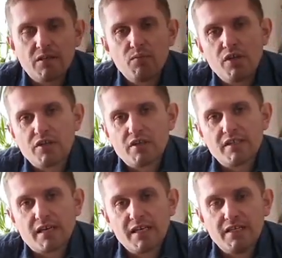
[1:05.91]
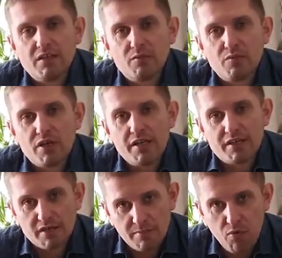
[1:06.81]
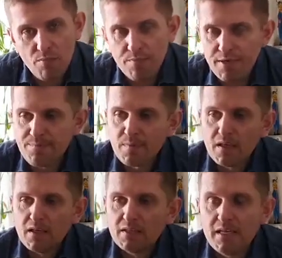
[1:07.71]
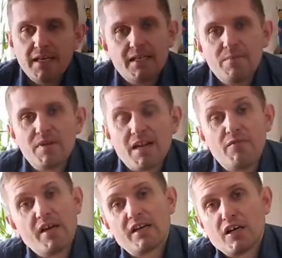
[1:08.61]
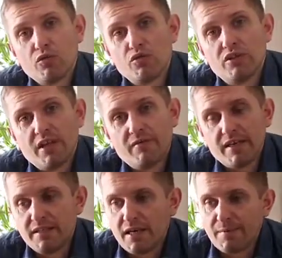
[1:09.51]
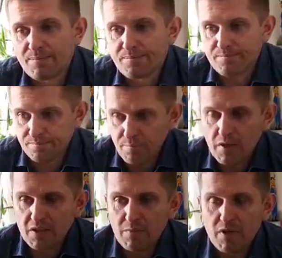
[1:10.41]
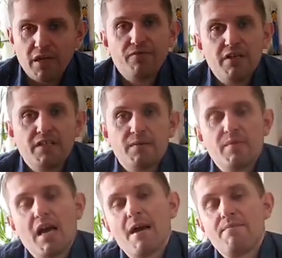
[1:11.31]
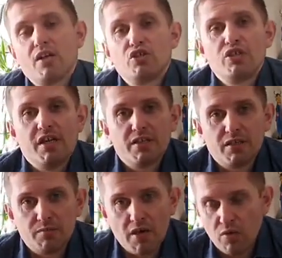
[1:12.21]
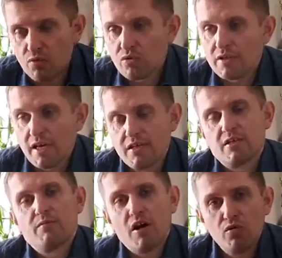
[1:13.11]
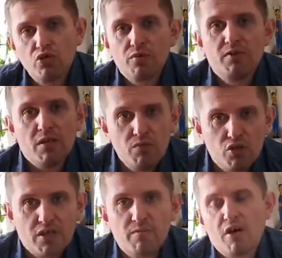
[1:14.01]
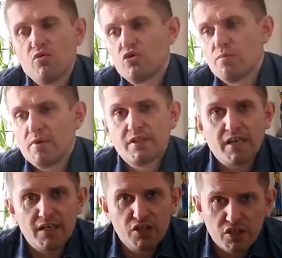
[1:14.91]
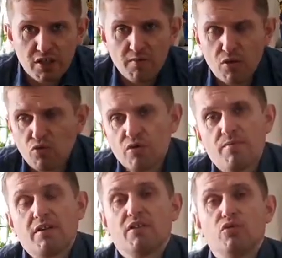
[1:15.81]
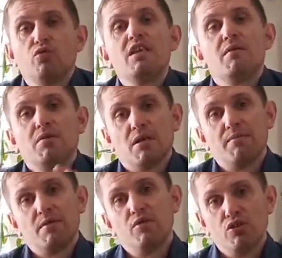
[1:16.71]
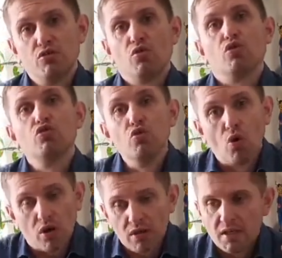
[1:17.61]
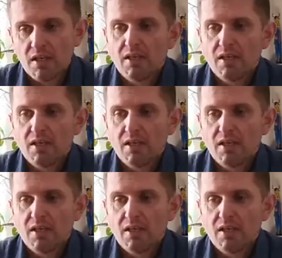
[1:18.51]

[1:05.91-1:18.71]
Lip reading: The Third World Cold War by the small conflicts besides nuclear, the weapon, the nuclear weapon, the chemical weapon, the bacteriological weapon. Truth, well, not it has been applied but was in warehouses.